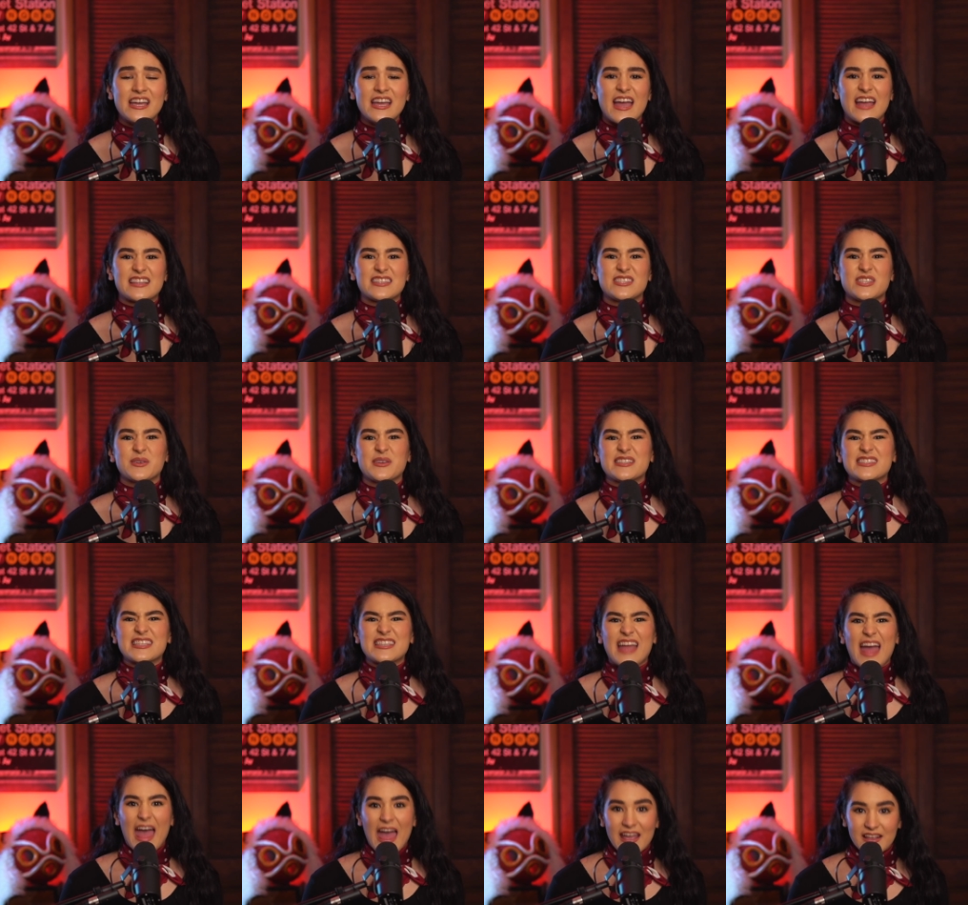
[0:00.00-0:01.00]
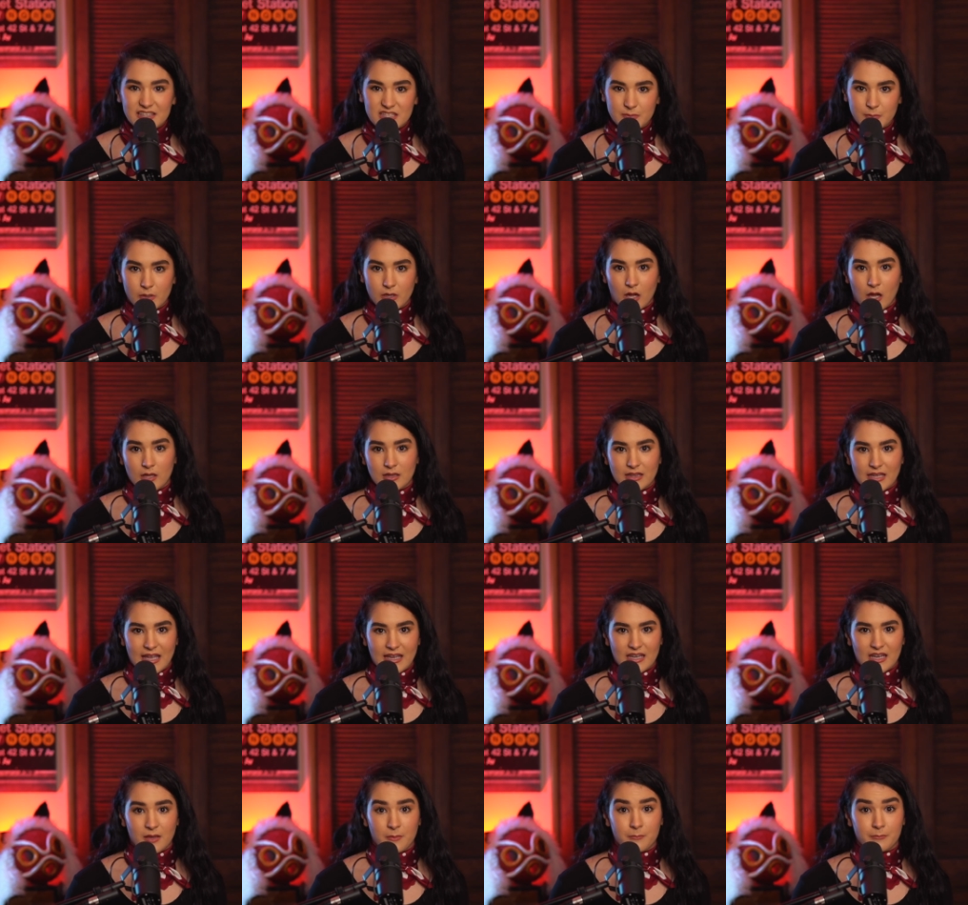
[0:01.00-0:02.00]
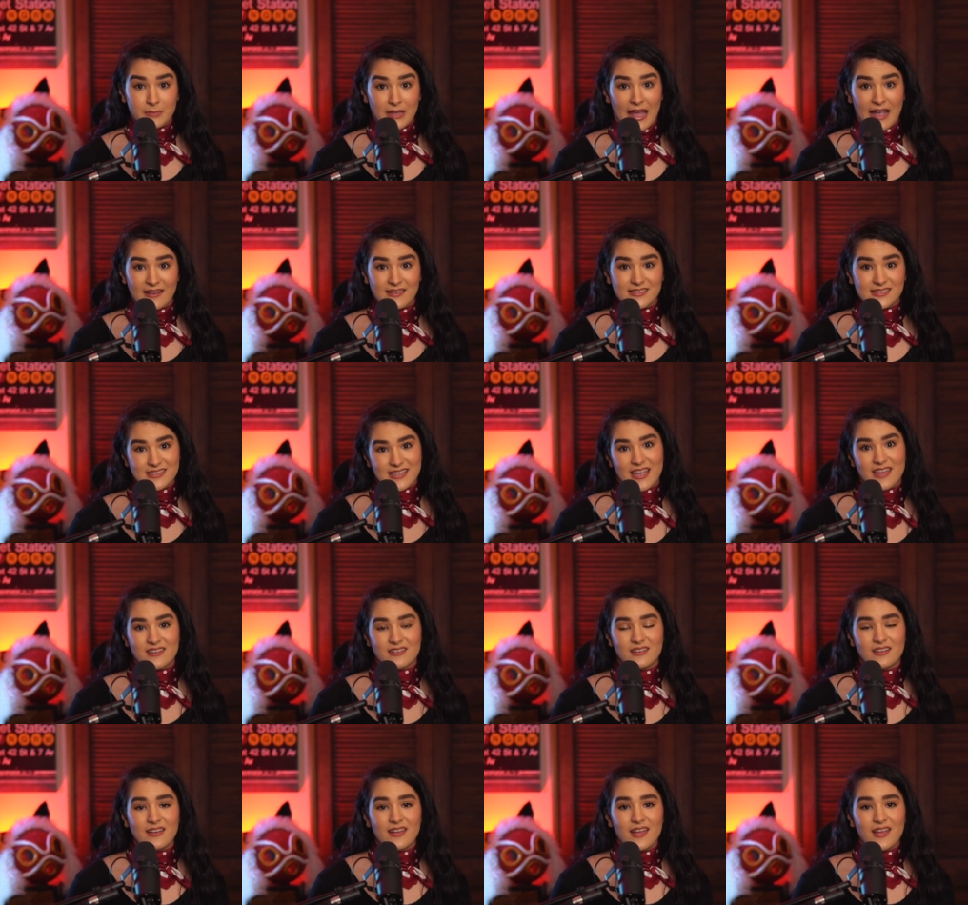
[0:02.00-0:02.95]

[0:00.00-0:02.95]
and so he's an expert on lighting black skin.